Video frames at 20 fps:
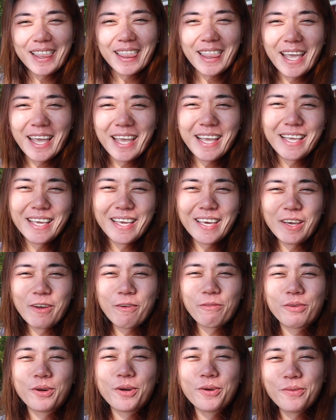Thank
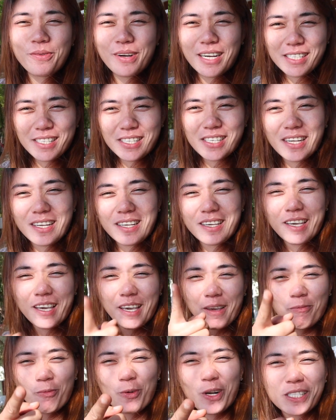you for watching.
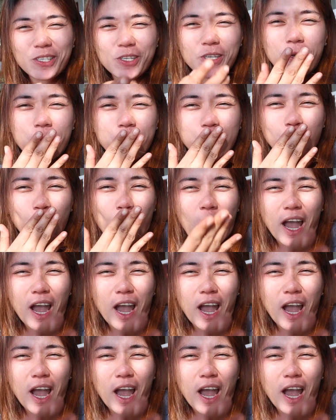Keep watching.